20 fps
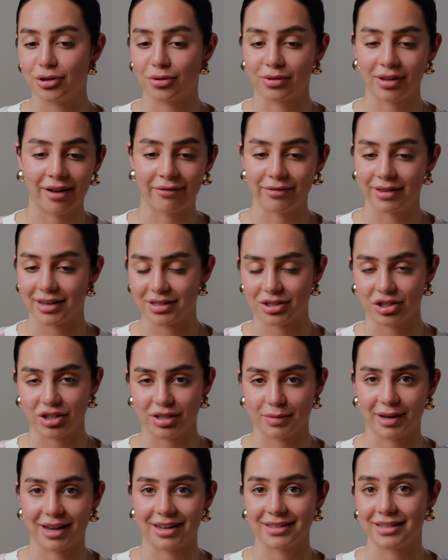don't love this
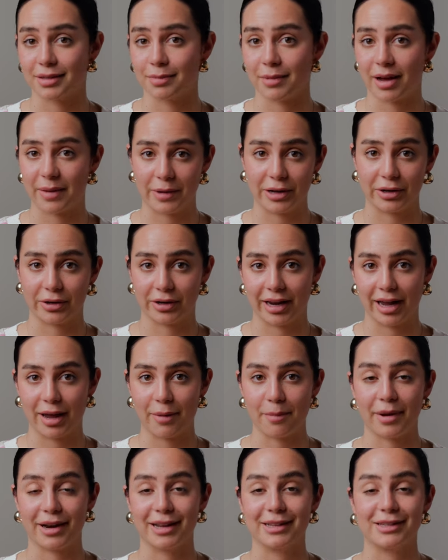just because it's my middle
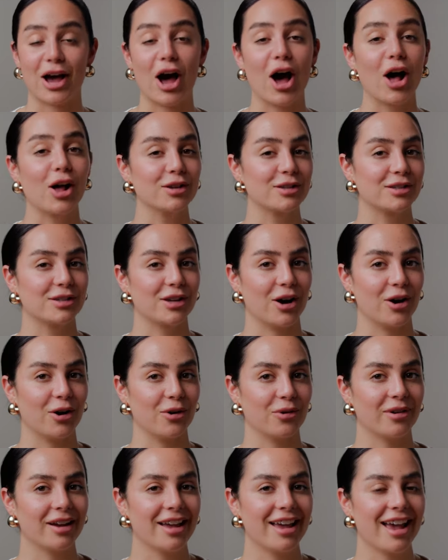name, but it's
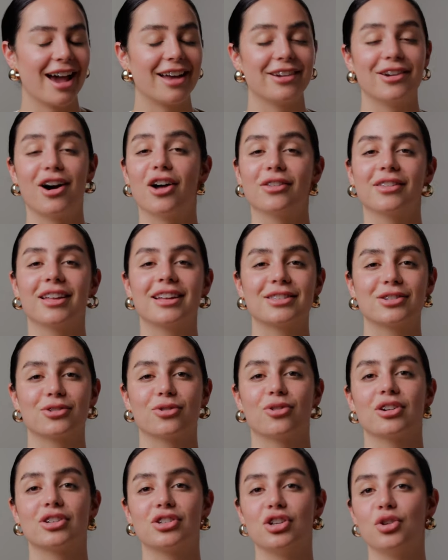also an online
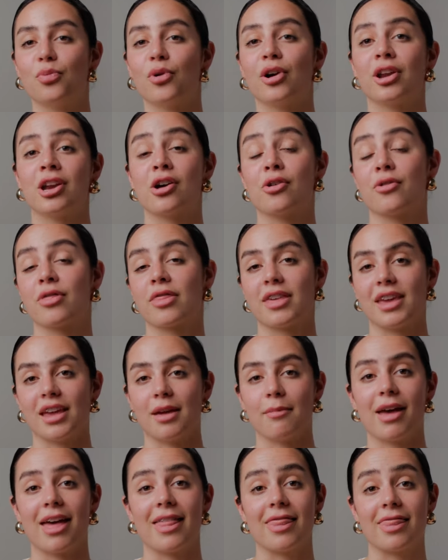store 2.0
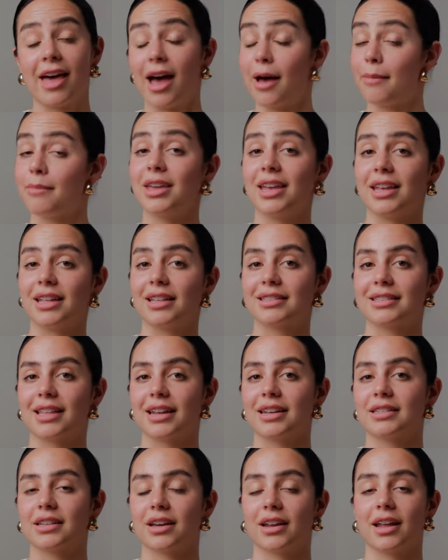theme. And that means
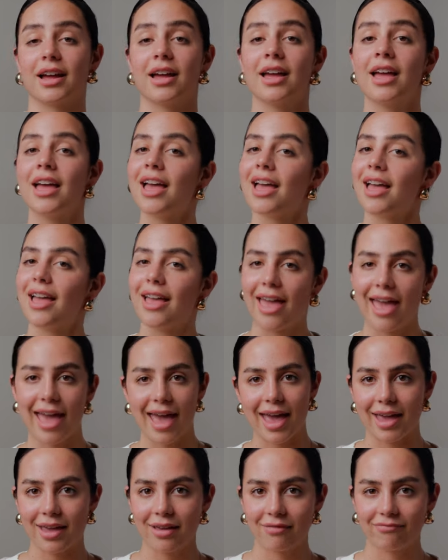that it's going to
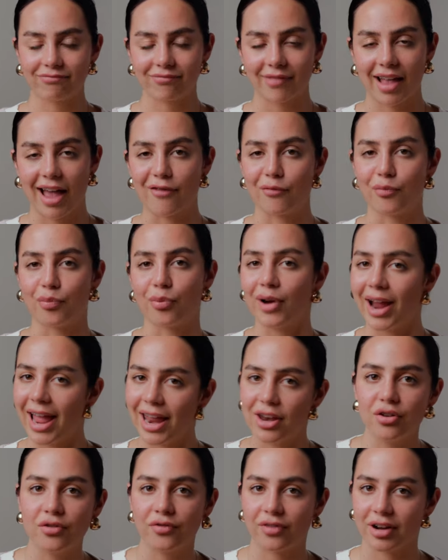a, have
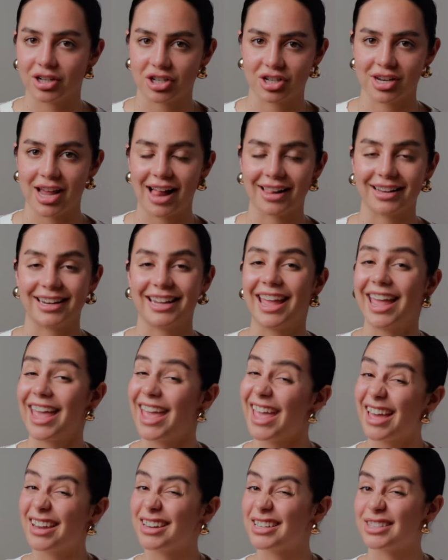brand new functionality
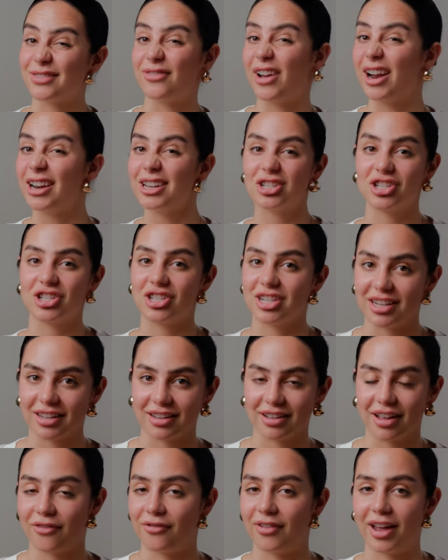and it's very
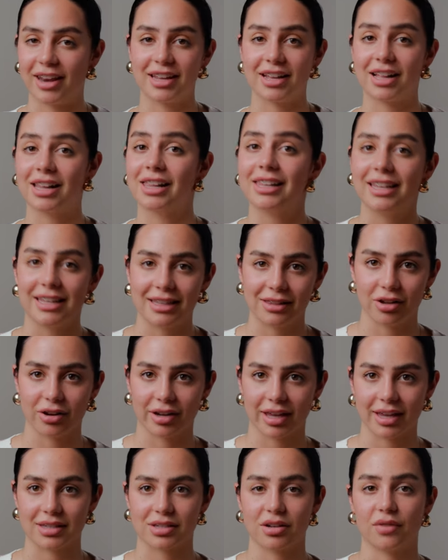chic, very clean
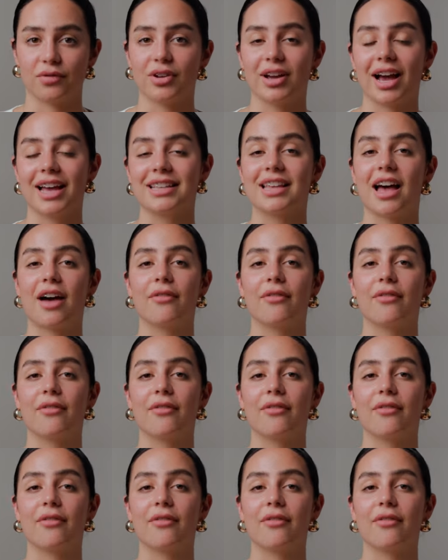looking. So if you guys